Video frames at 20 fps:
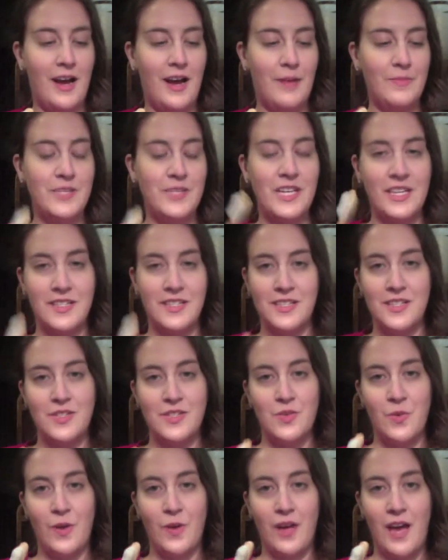takes
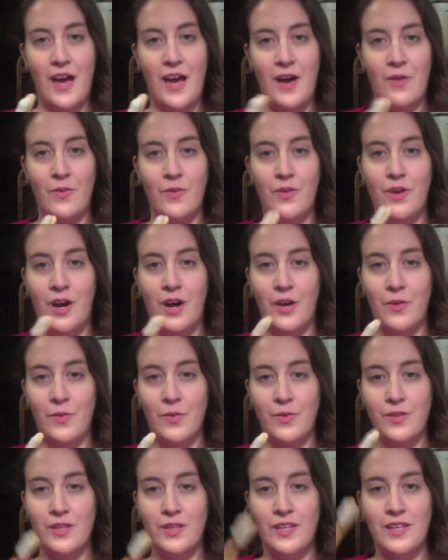into account not
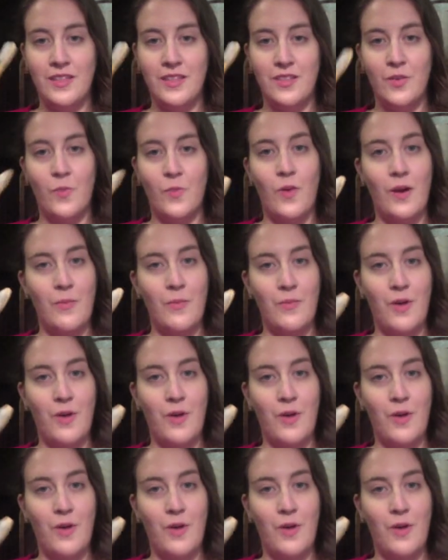only the one